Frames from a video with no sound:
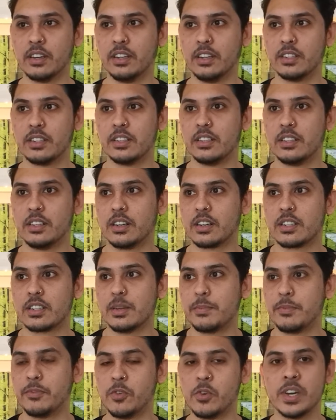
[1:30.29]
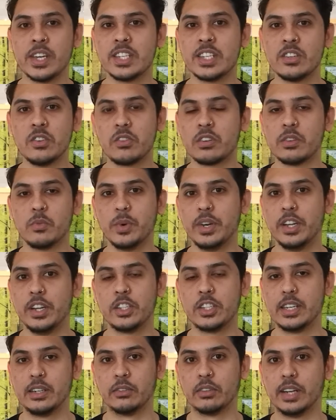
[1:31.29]
like I said before, he's not going to win a
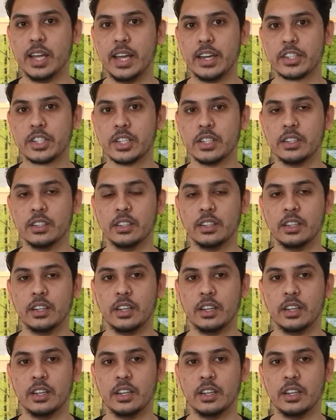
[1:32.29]
general election.